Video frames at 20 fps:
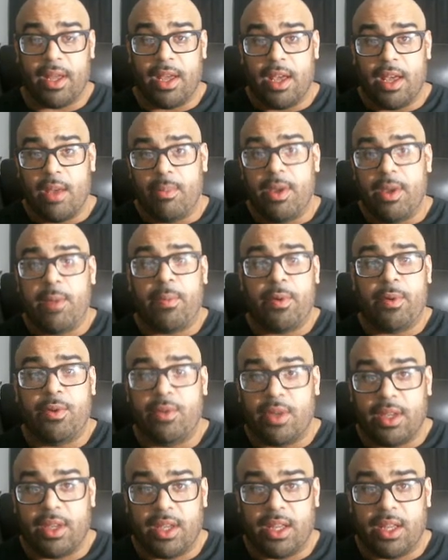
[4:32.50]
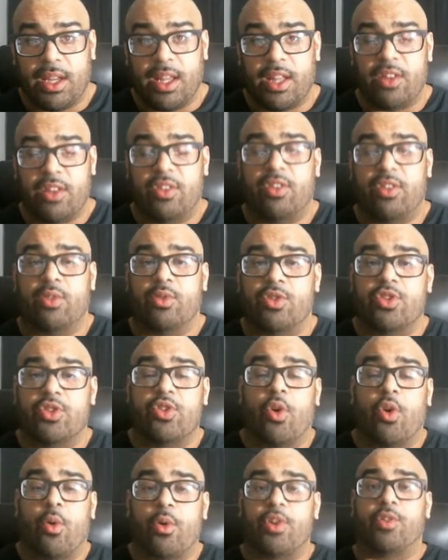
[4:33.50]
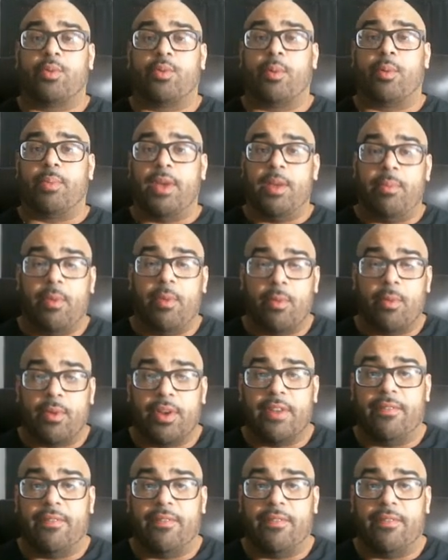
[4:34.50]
People you can get into, stories where people were